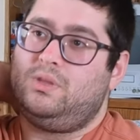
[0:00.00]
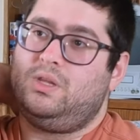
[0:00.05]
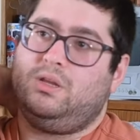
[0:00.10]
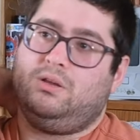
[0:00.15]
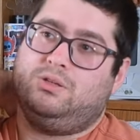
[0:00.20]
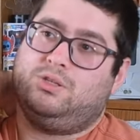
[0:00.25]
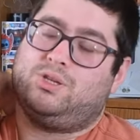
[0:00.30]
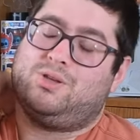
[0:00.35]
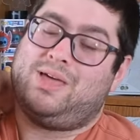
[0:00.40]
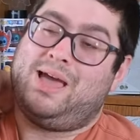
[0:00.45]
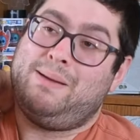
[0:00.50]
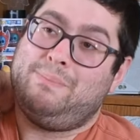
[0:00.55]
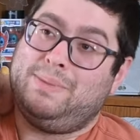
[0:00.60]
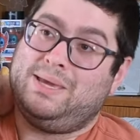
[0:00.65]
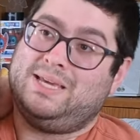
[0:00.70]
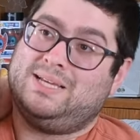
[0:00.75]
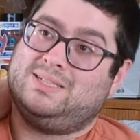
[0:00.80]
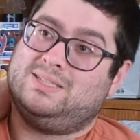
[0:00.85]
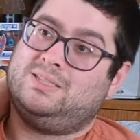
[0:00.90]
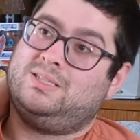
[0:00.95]
So that
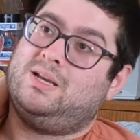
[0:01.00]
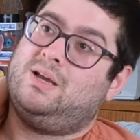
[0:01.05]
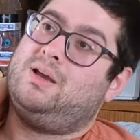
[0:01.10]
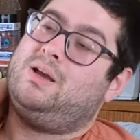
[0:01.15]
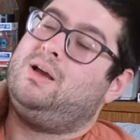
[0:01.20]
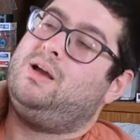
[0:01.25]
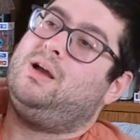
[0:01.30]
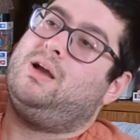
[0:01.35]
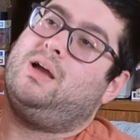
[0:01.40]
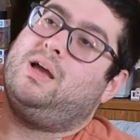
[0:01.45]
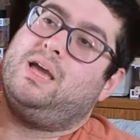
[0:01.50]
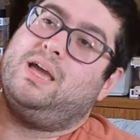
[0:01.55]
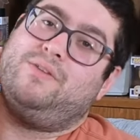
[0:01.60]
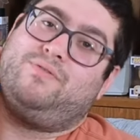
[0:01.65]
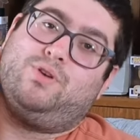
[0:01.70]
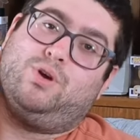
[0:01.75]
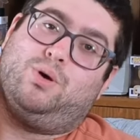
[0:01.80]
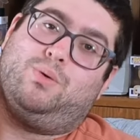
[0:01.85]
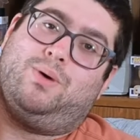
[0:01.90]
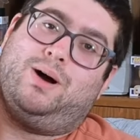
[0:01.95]
means if
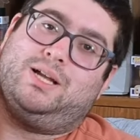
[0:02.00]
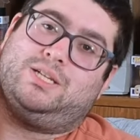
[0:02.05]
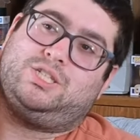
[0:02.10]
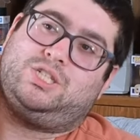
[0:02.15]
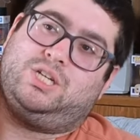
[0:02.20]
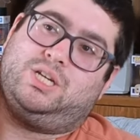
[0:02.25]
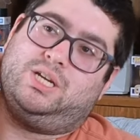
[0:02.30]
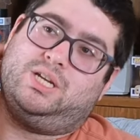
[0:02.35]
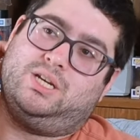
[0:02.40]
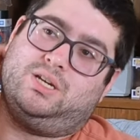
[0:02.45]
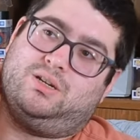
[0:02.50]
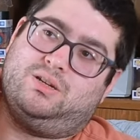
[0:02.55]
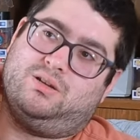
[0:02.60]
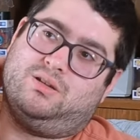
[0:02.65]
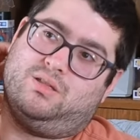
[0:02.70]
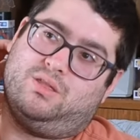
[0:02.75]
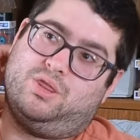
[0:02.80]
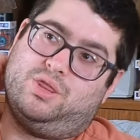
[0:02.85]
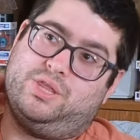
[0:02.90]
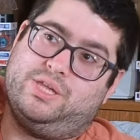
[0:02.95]
you're watching
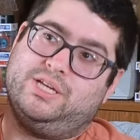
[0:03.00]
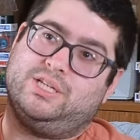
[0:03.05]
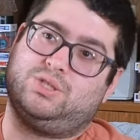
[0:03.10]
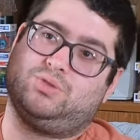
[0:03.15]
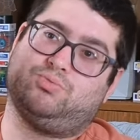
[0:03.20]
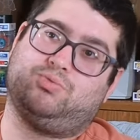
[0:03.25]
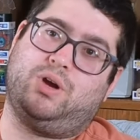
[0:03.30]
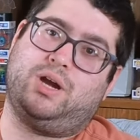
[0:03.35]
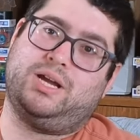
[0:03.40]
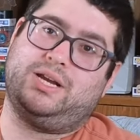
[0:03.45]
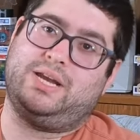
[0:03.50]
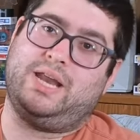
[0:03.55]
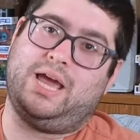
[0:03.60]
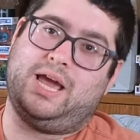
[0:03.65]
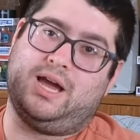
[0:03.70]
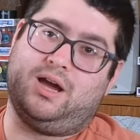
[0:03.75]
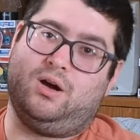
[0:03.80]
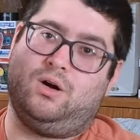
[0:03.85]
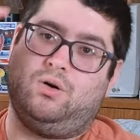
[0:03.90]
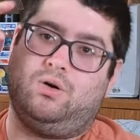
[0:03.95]
this right
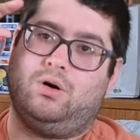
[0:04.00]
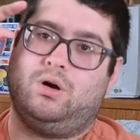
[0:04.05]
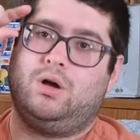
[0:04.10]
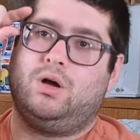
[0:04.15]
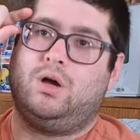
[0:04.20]
now